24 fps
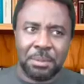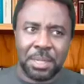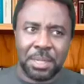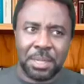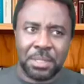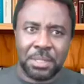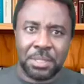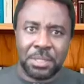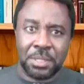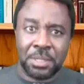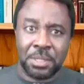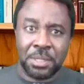
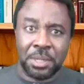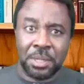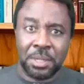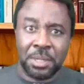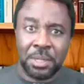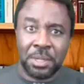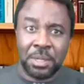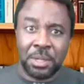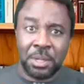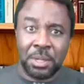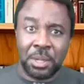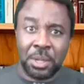because
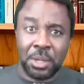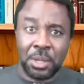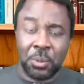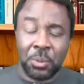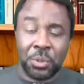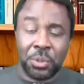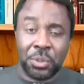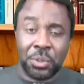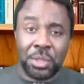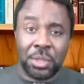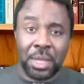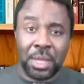you
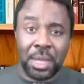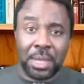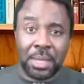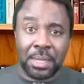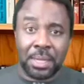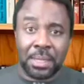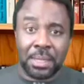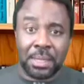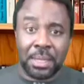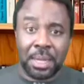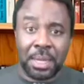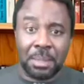would
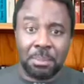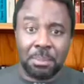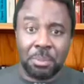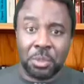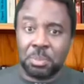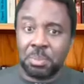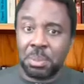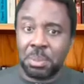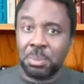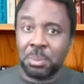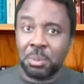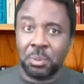think that
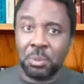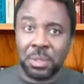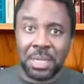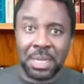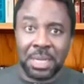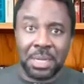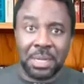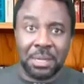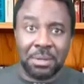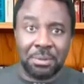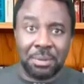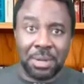most people will
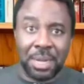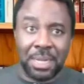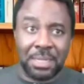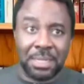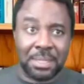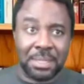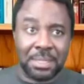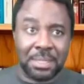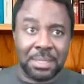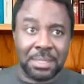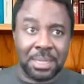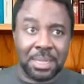get it
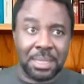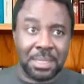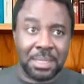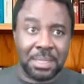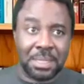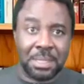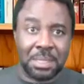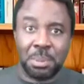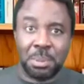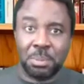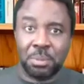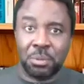right, at
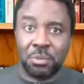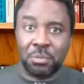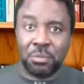least